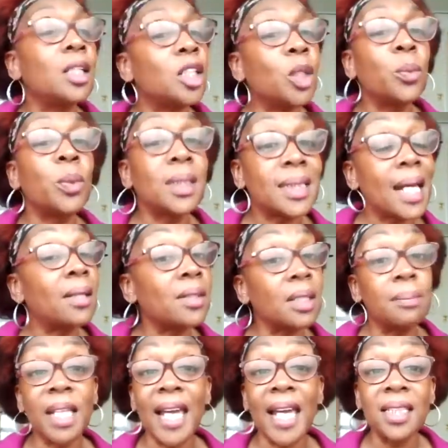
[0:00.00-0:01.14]
You will tell
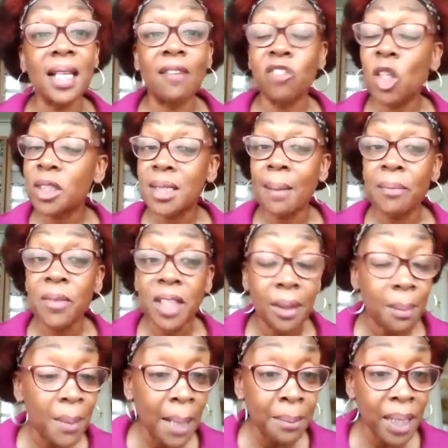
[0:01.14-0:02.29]
them, yes, I've got something that
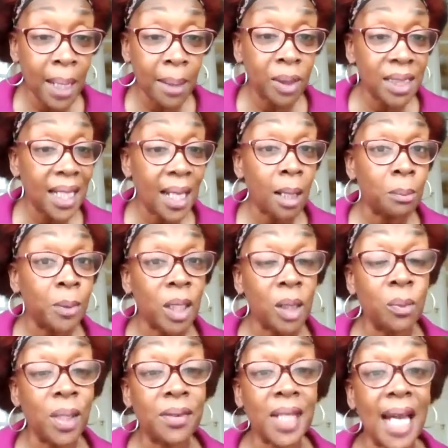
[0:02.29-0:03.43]
might be able to help you
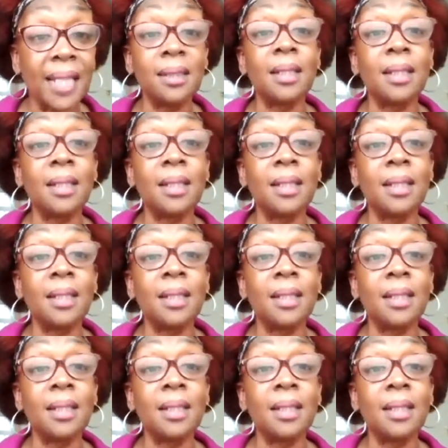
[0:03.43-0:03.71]
with that.